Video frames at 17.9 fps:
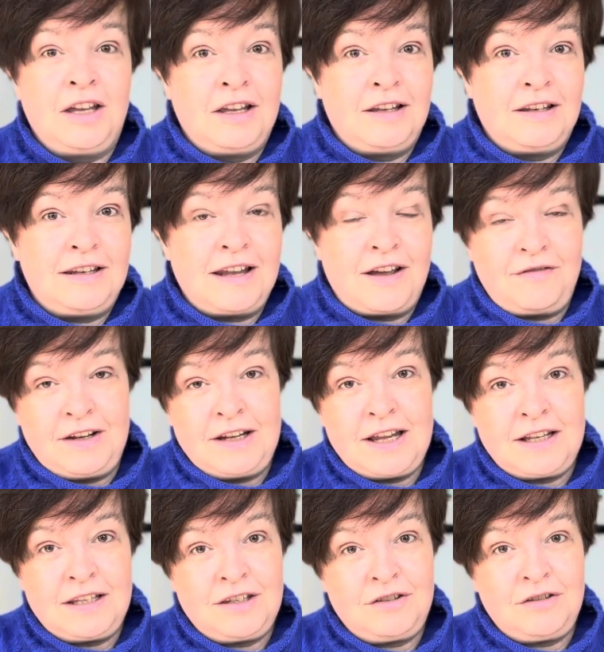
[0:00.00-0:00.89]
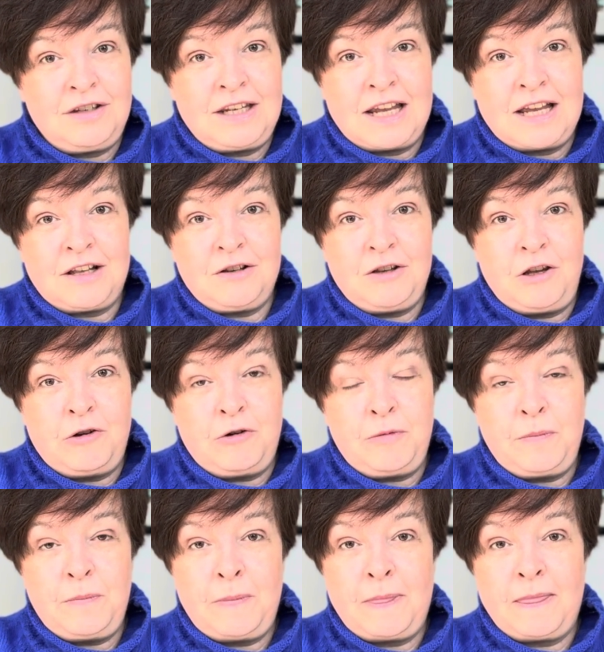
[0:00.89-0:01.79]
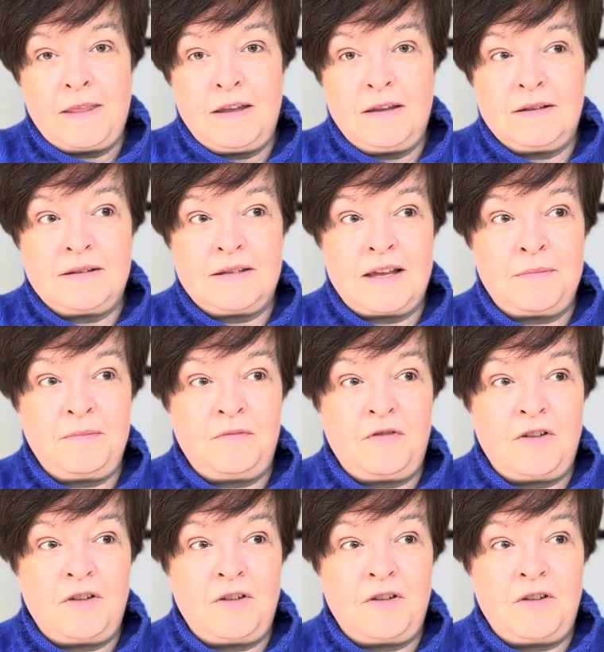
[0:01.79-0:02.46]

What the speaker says: Nothing else to tell you, except